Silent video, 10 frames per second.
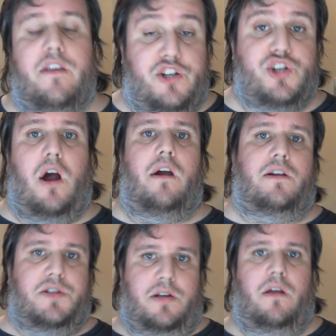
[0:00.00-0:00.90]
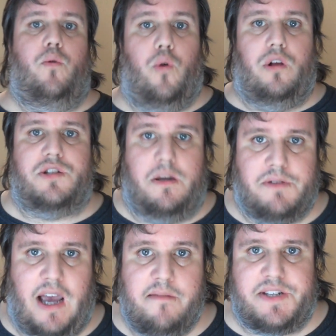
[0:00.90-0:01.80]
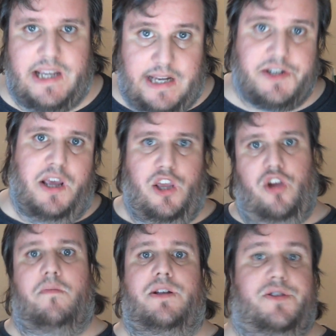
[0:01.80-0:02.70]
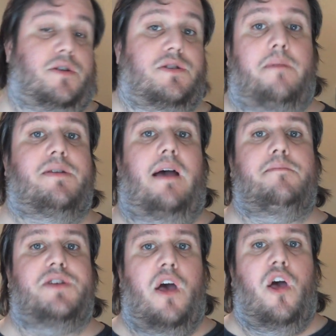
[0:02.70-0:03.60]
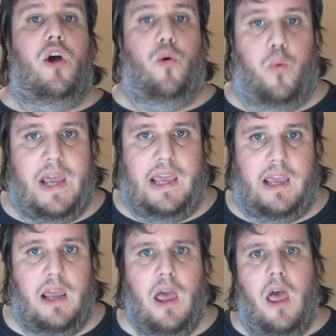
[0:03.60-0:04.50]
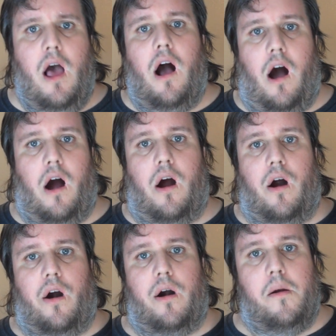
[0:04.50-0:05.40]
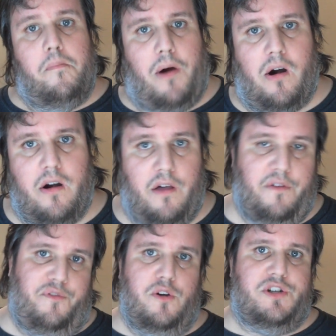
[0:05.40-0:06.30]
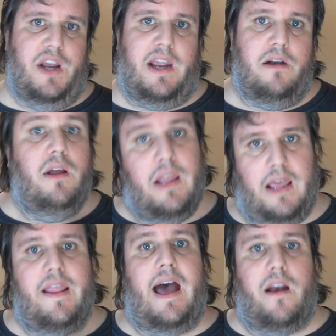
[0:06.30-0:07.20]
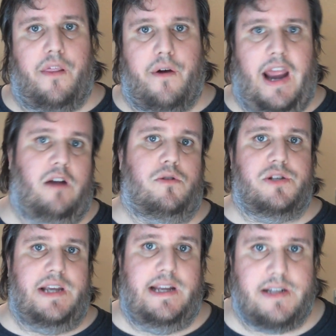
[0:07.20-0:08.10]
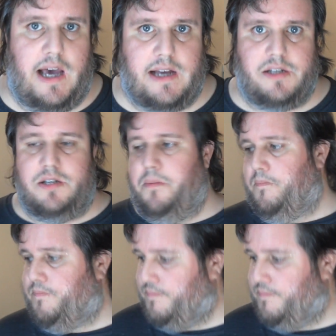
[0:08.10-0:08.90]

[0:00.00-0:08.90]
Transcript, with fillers: Sharks will sometimes eat humans. So sometimes we are part of the food chain in that other animals eat us.